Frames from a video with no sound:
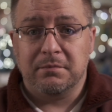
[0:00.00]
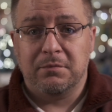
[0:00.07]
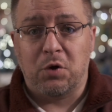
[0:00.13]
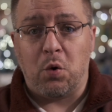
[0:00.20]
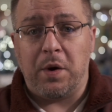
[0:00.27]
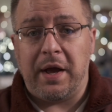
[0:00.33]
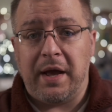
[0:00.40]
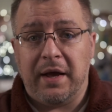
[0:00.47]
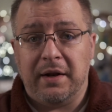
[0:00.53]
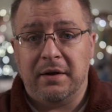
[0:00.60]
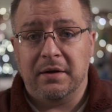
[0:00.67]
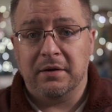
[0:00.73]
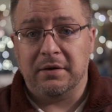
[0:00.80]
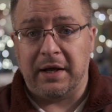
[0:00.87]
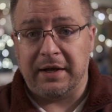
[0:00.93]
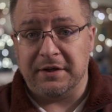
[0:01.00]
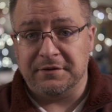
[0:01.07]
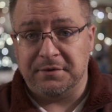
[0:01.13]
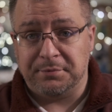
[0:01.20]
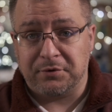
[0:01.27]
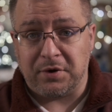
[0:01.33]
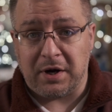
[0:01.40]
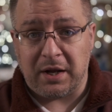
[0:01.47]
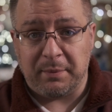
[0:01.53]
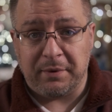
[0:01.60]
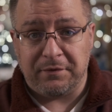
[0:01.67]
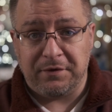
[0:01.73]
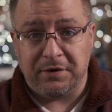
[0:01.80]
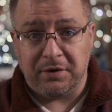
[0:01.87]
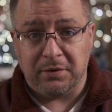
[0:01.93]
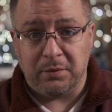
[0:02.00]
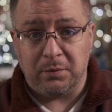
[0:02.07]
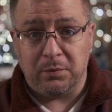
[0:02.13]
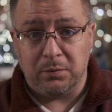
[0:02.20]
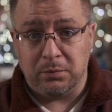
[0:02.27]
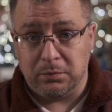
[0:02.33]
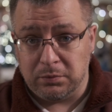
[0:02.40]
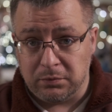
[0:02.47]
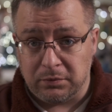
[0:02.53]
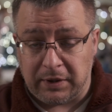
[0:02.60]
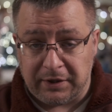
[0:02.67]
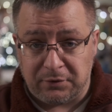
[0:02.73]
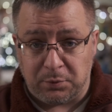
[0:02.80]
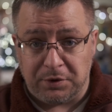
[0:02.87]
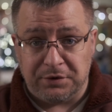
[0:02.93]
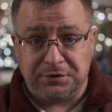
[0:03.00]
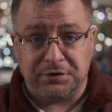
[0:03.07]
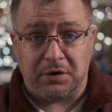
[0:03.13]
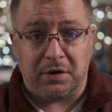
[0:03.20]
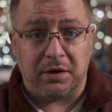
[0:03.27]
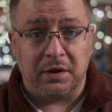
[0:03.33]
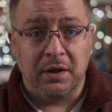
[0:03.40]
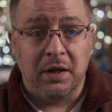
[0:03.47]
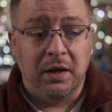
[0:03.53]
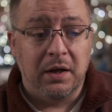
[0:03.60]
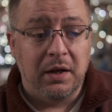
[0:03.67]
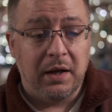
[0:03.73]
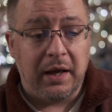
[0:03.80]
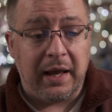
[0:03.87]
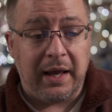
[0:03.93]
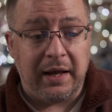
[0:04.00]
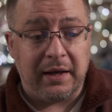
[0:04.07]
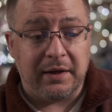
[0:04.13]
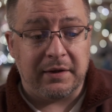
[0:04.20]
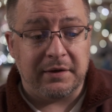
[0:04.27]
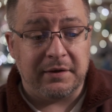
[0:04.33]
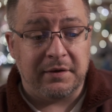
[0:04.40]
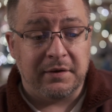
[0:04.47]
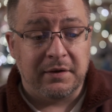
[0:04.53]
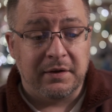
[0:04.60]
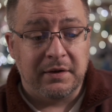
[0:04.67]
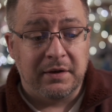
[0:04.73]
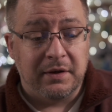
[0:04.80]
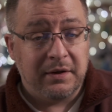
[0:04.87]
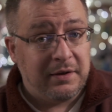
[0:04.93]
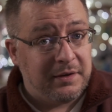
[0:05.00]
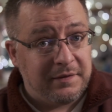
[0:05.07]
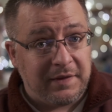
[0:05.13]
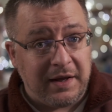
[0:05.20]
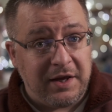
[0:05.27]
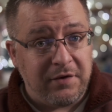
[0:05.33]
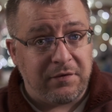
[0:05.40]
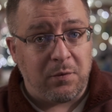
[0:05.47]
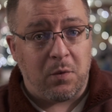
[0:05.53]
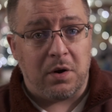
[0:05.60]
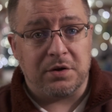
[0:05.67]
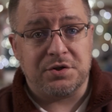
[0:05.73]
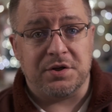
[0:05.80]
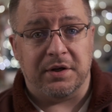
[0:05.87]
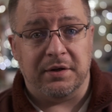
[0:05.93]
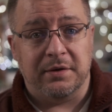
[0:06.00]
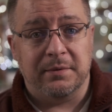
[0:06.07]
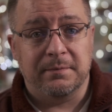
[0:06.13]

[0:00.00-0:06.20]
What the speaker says: Go ahead, like and subscribe if you liked what you saw, and thank you for watching.